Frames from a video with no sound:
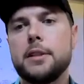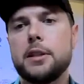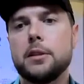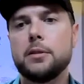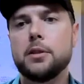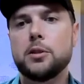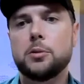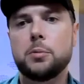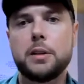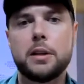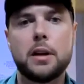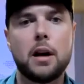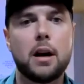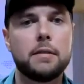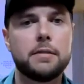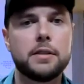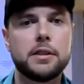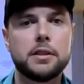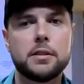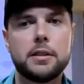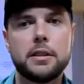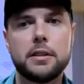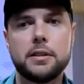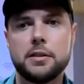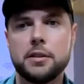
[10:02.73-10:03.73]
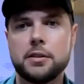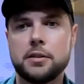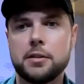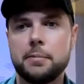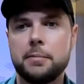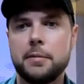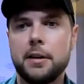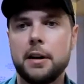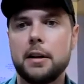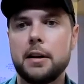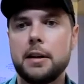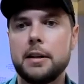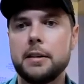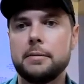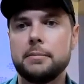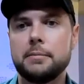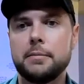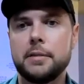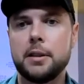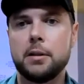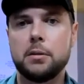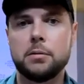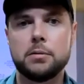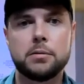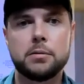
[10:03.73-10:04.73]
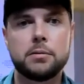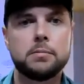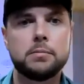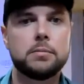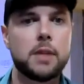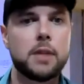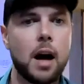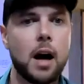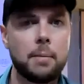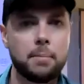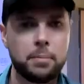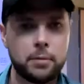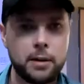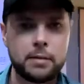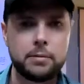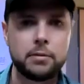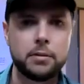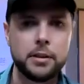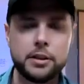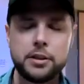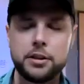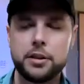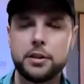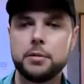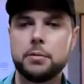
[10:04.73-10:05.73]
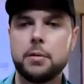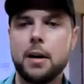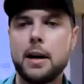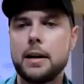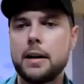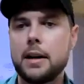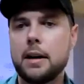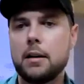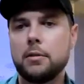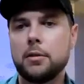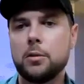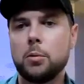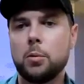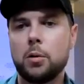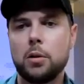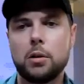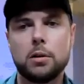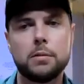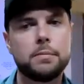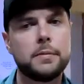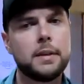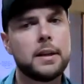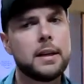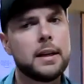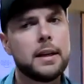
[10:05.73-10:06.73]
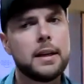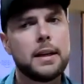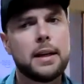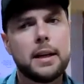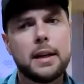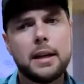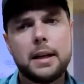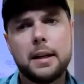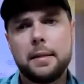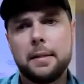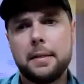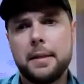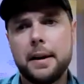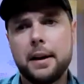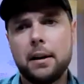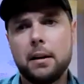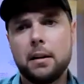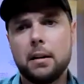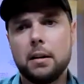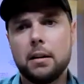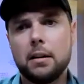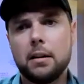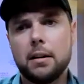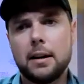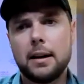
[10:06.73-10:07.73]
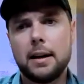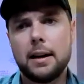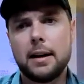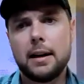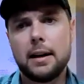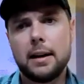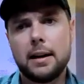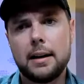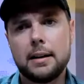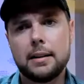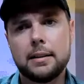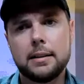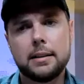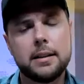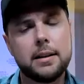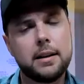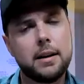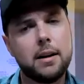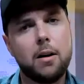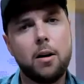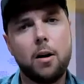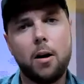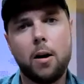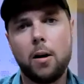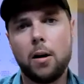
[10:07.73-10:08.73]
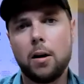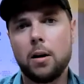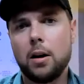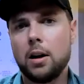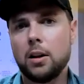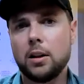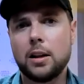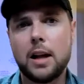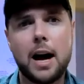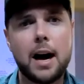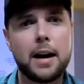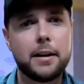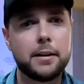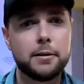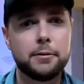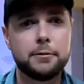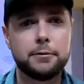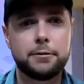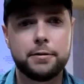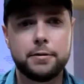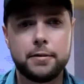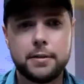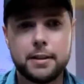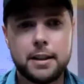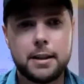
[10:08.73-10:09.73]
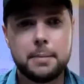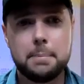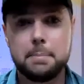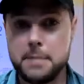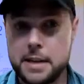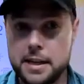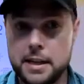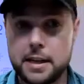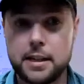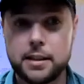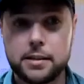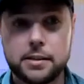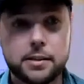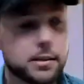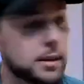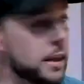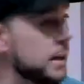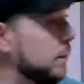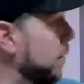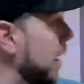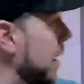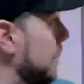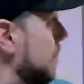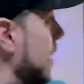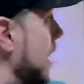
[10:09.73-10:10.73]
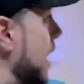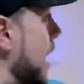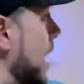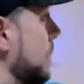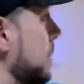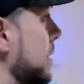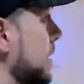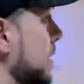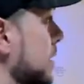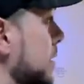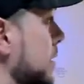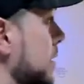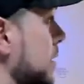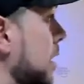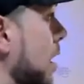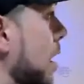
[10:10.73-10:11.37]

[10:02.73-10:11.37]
here this week, obviously, because it's a very you know top level issue right now in the world. There uh, are a lot of meetings, like right behind me, this